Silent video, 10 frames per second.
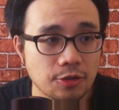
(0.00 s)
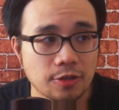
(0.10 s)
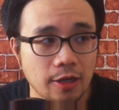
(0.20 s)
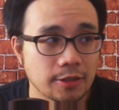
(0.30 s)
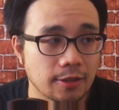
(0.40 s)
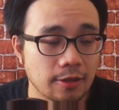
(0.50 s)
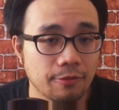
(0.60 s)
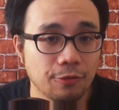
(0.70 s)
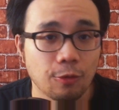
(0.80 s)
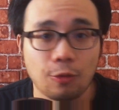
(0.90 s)
about
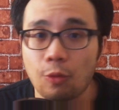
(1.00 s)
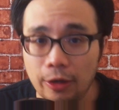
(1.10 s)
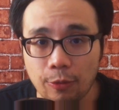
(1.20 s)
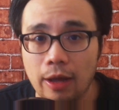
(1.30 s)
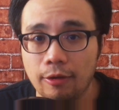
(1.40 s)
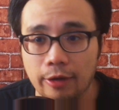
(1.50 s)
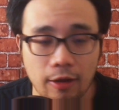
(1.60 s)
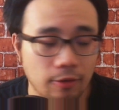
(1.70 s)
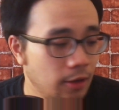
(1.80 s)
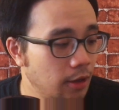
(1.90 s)
digitizing them for quite a while
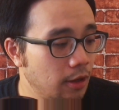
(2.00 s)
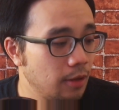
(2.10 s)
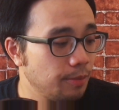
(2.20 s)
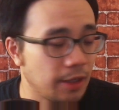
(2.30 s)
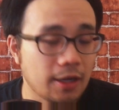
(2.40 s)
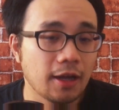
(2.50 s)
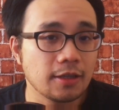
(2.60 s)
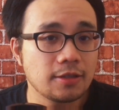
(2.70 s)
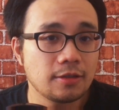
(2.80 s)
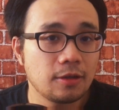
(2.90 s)
now
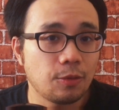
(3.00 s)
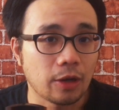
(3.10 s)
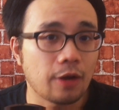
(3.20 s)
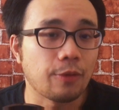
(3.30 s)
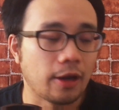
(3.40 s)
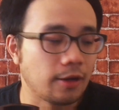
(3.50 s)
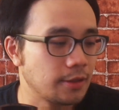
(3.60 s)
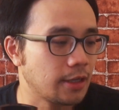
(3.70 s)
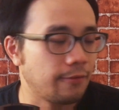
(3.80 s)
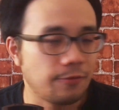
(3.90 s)
because what I
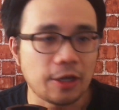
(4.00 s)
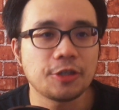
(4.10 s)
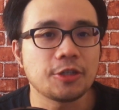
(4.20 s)
read is that